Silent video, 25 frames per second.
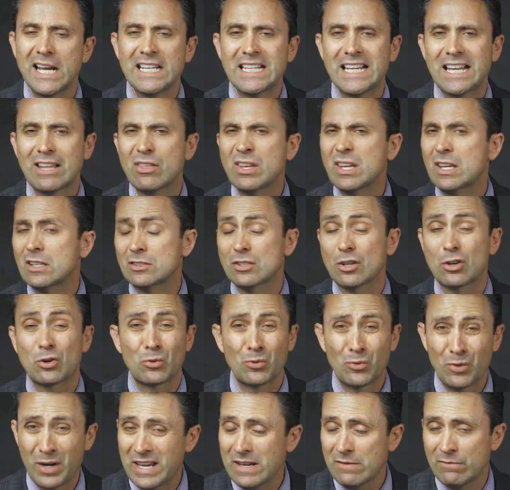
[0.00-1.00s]
I think it's a
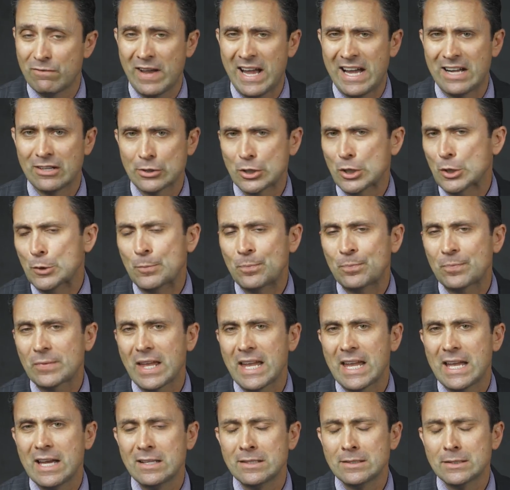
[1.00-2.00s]
great value.
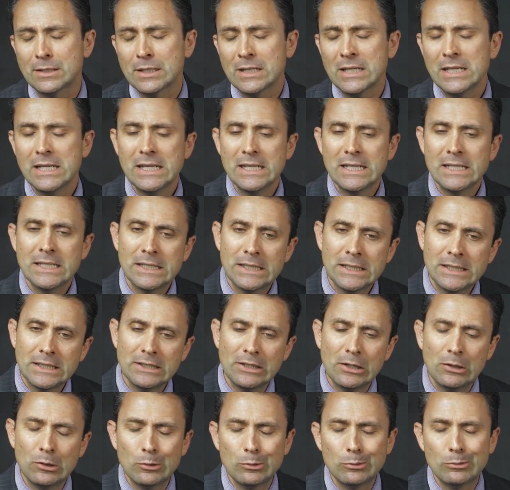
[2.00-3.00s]
And
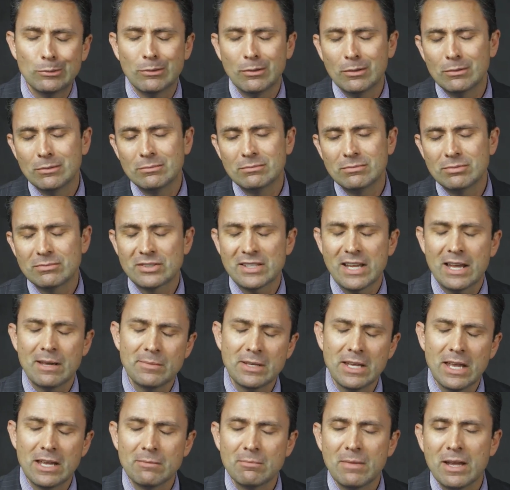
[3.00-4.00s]
you know, uh,
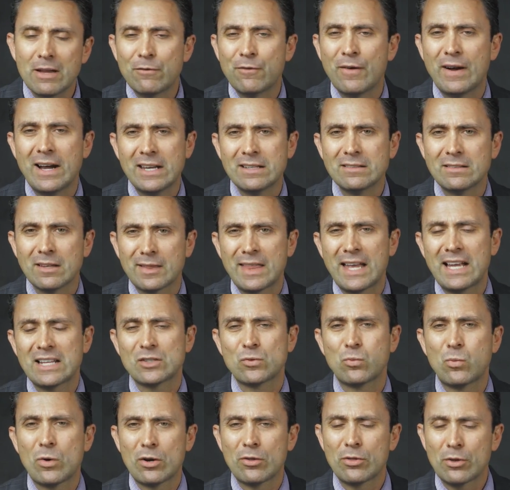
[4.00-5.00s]
Samyang may find that
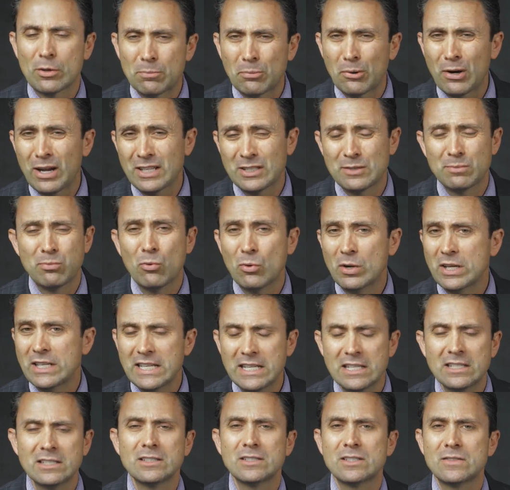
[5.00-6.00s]
that's where their price
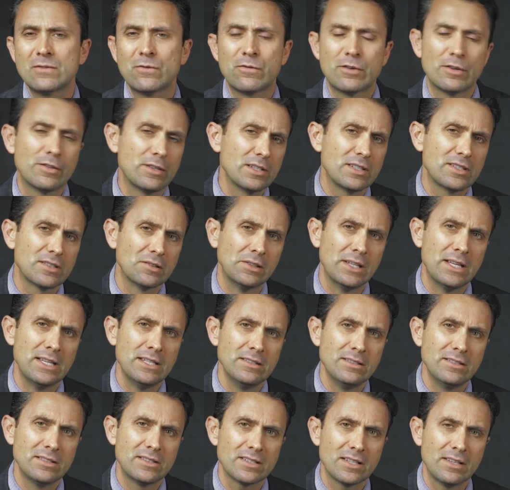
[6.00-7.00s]
point is for this
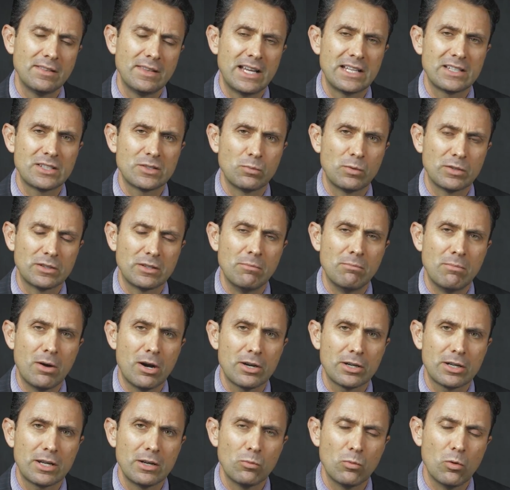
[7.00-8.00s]
lens, and that's what the
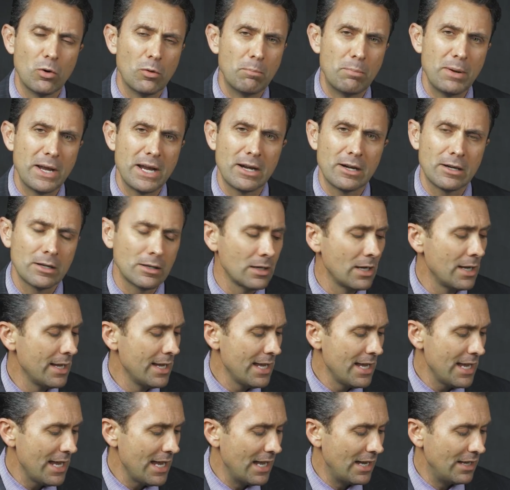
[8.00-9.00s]
market will bear.
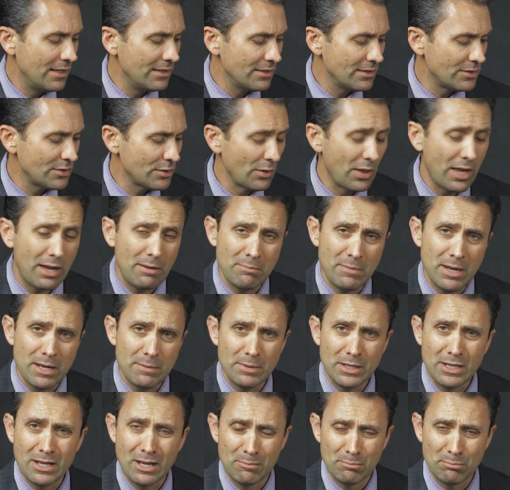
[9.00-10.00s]
And, and so that
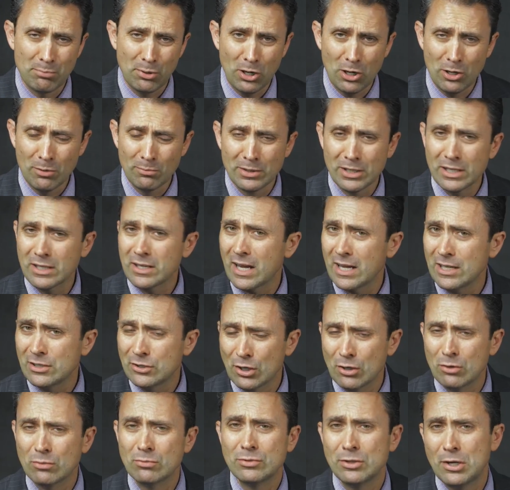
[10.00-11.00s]
may become permanent. I
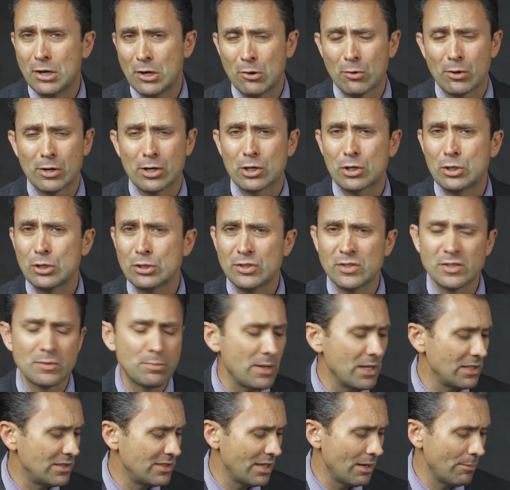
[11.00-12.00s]
don't know, or it could
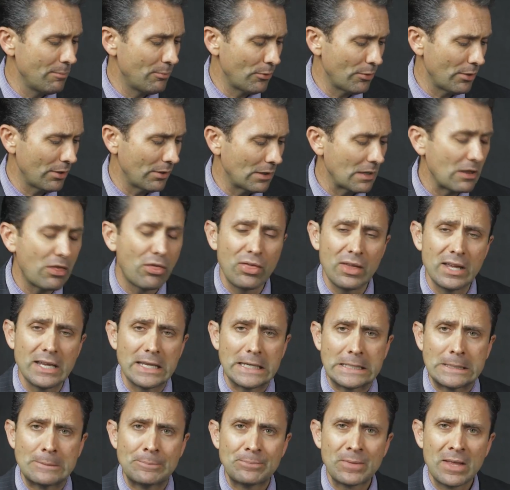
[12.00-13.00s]
just be a temporary
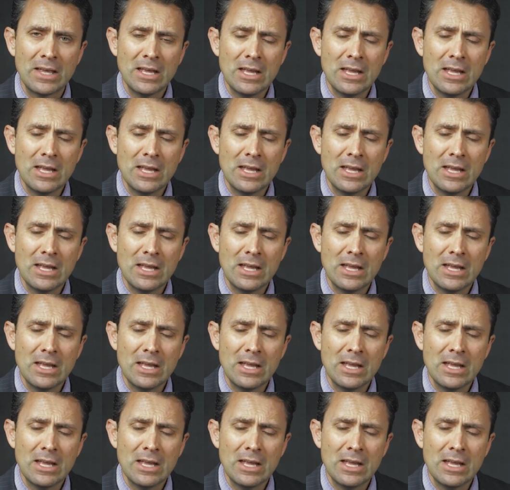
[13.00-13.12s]
thing.